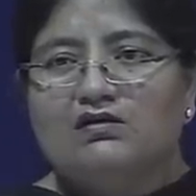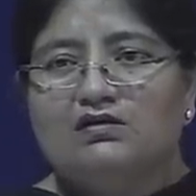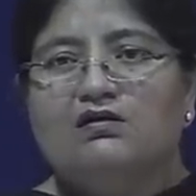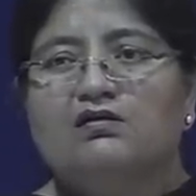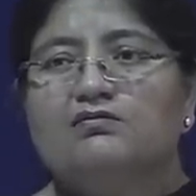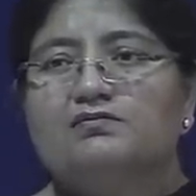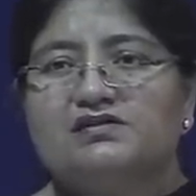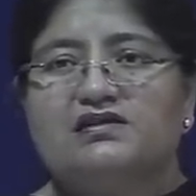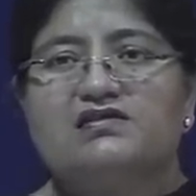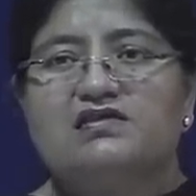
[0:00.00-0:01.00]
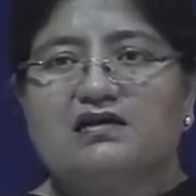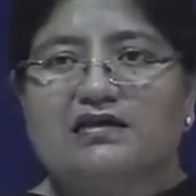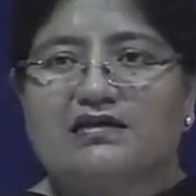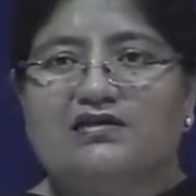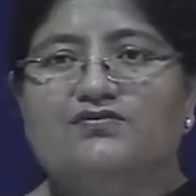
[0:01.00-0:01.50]
CSR
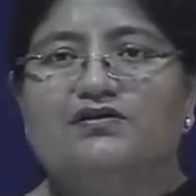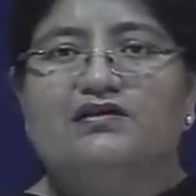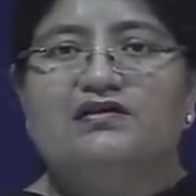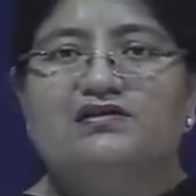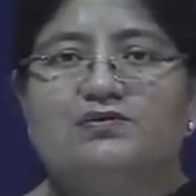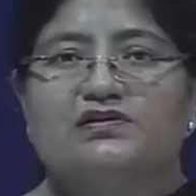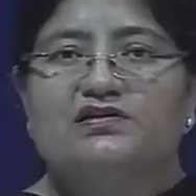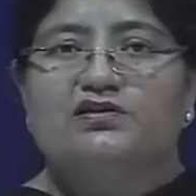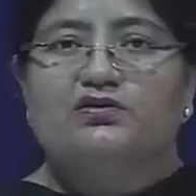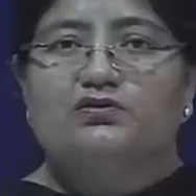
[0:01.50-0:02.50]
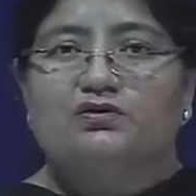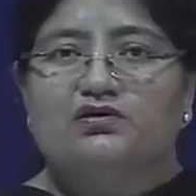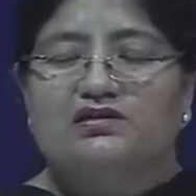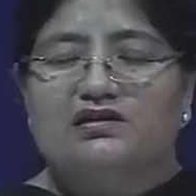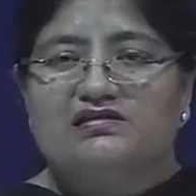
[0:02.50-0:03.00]
activities within your own
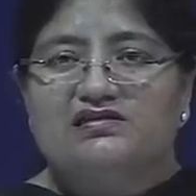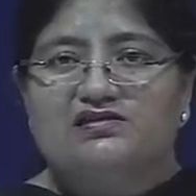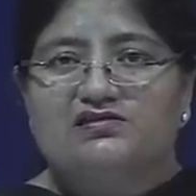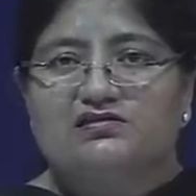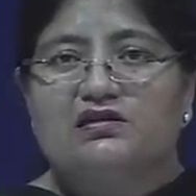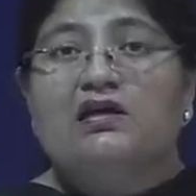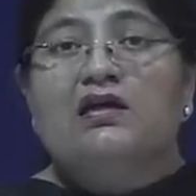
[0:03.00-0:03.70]
organization,